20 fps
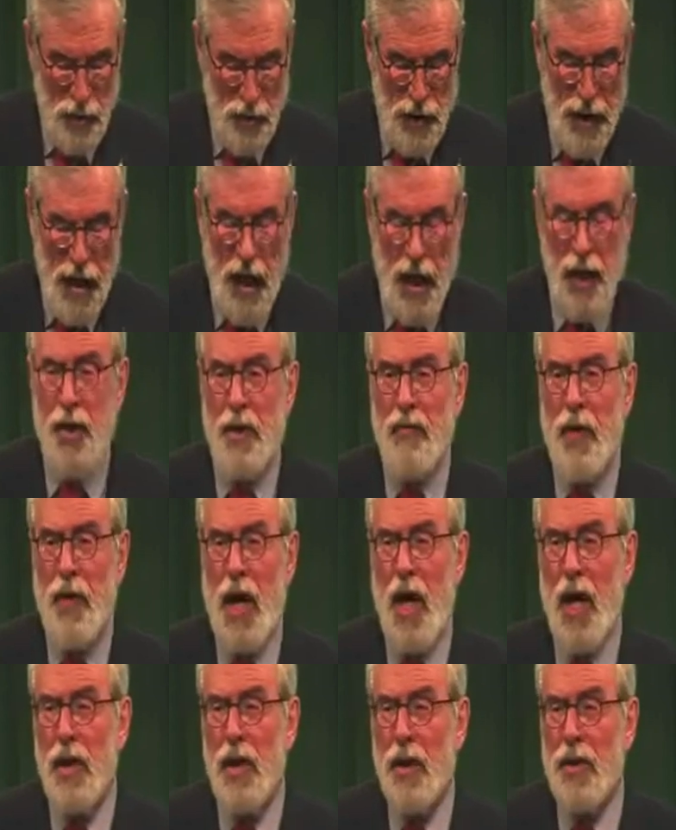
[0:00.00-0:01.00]
The island of
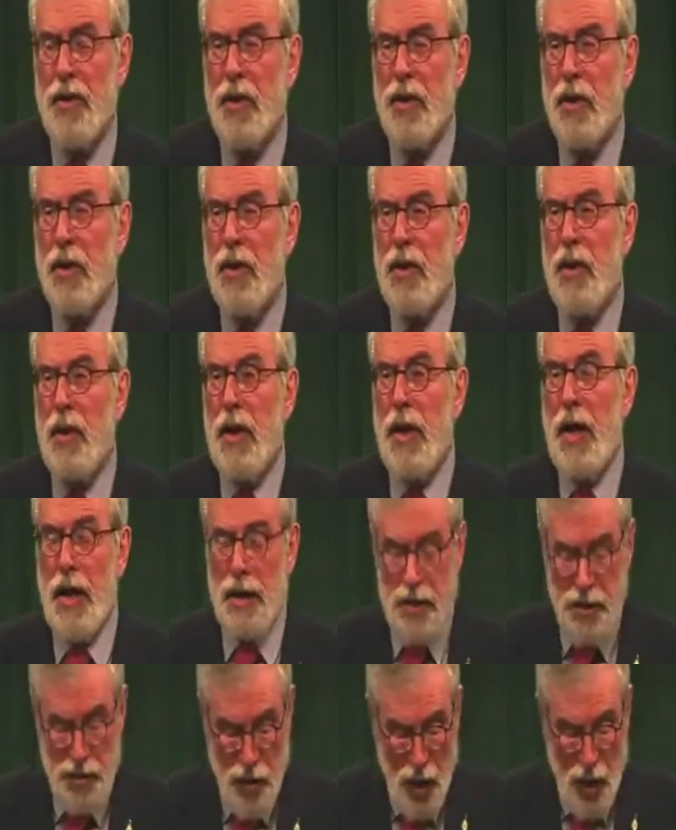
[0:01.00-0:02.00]
Ireland
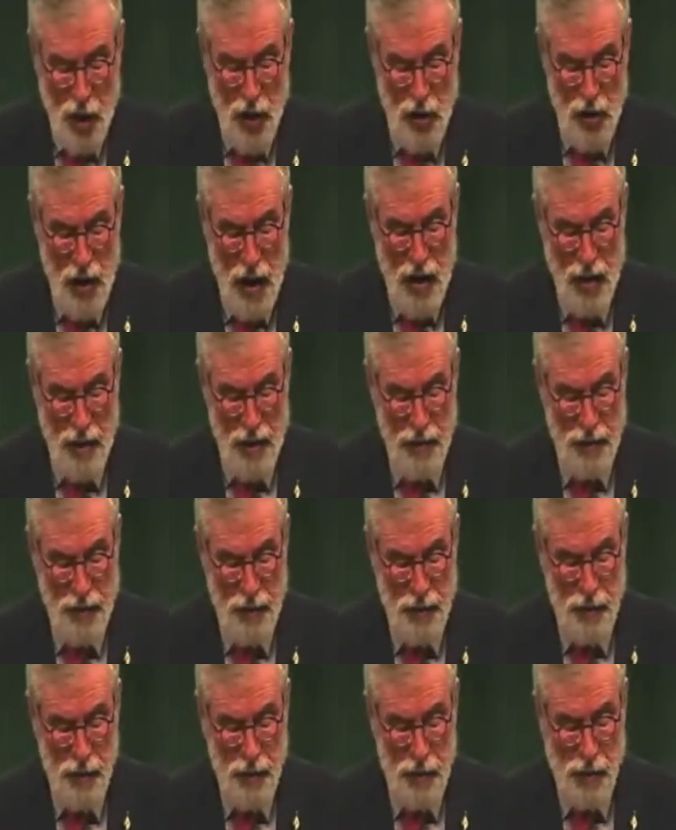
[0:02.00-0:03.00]
is their land,
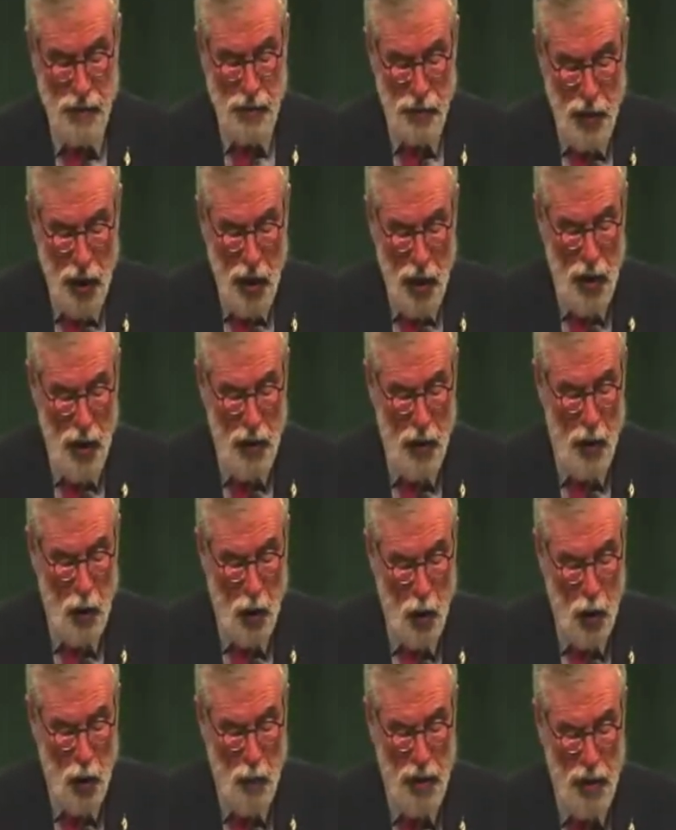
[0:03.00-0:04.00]
their
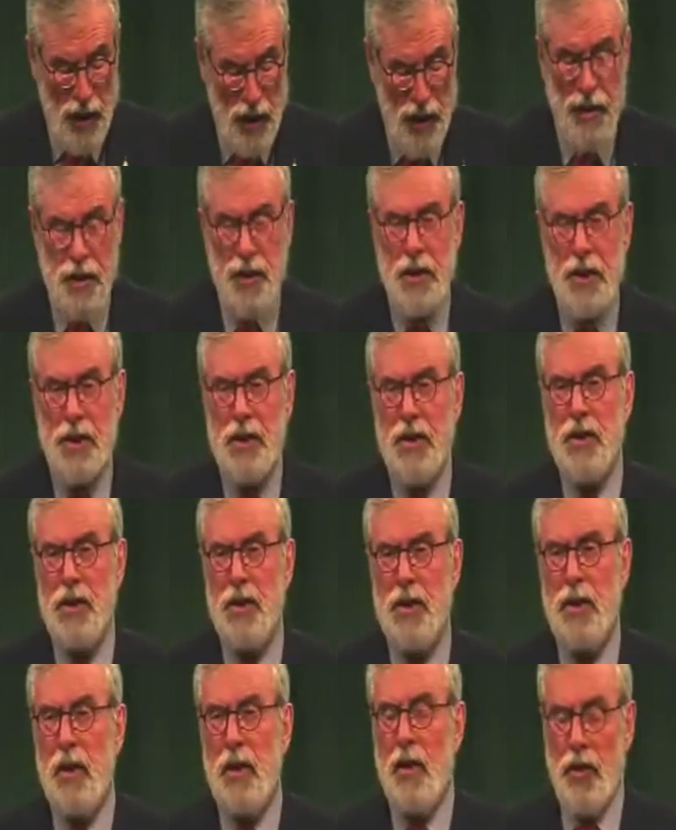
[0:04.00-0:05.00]
home place.
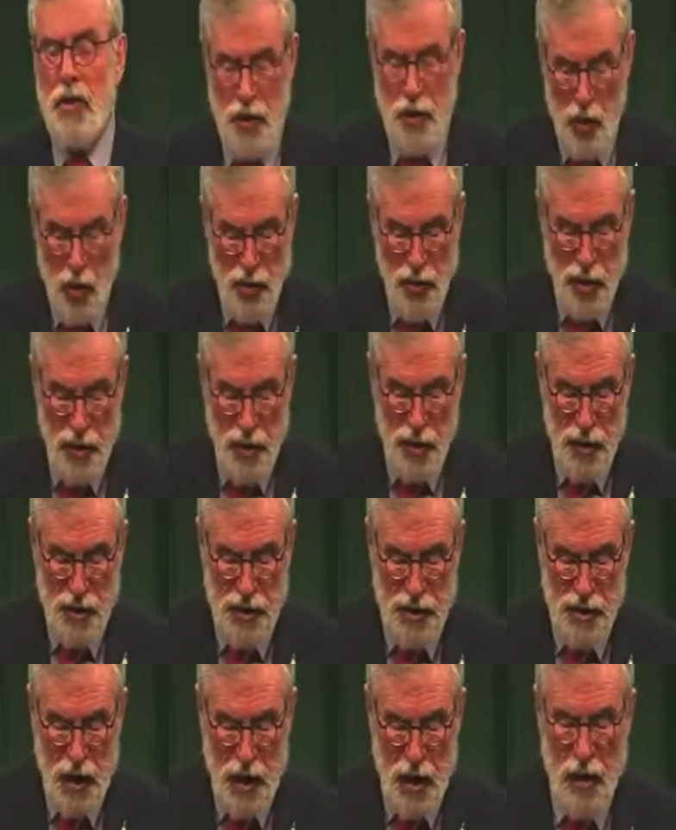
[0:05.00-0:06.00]
The
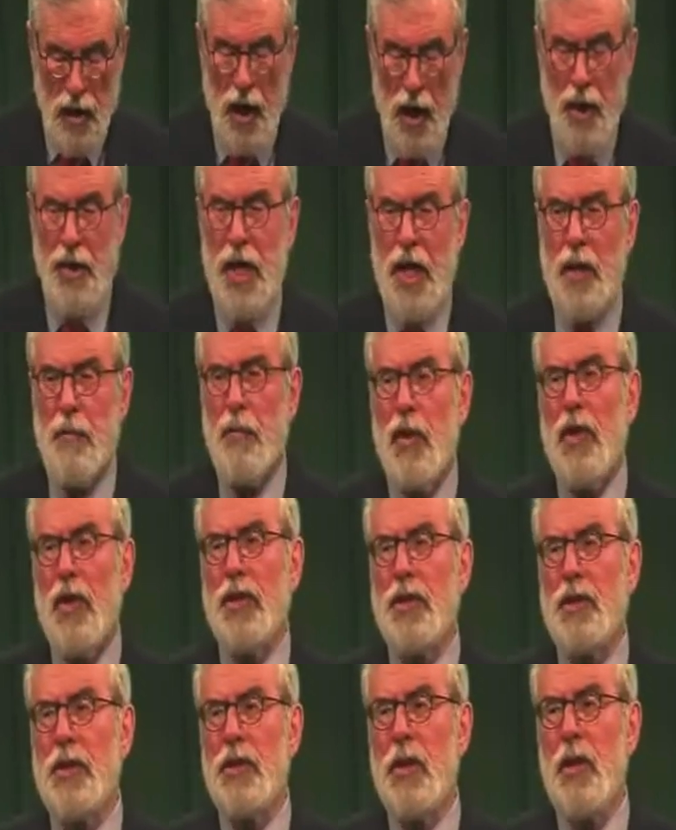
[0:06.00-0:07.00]
unionists are our
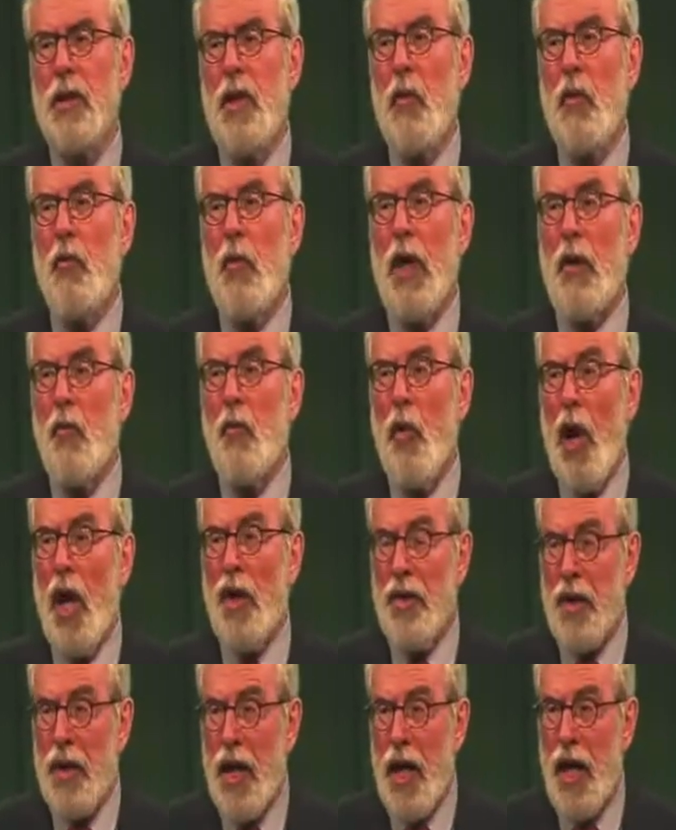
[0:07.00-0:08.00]
neighbours. We
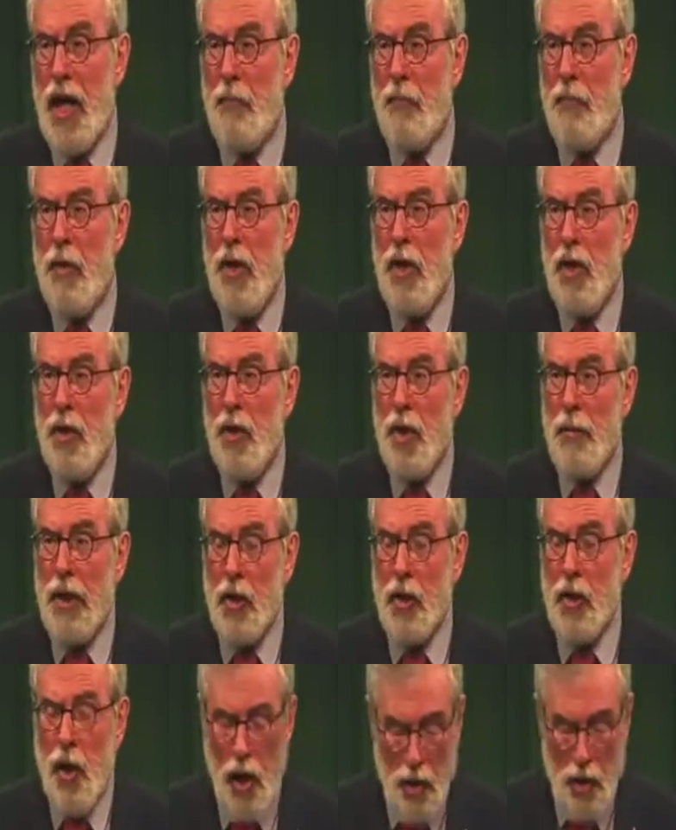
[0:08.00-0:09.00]
want them to
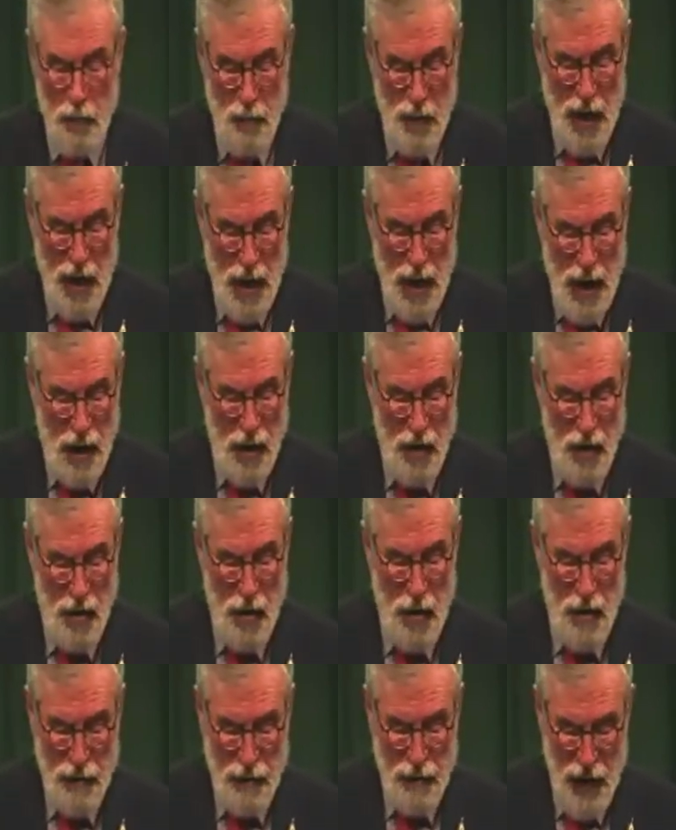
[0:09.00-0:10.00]
become our
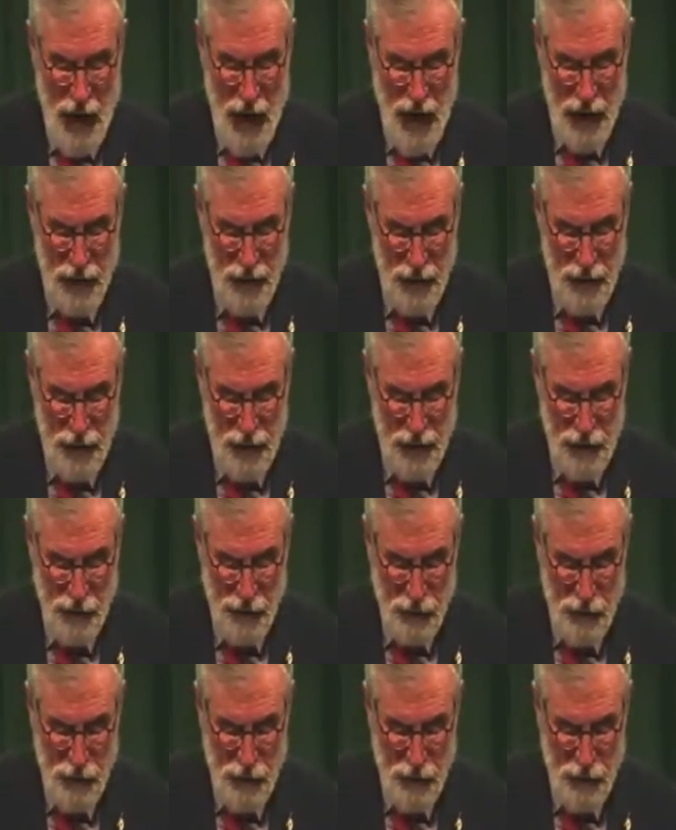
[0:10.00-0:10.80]
friends.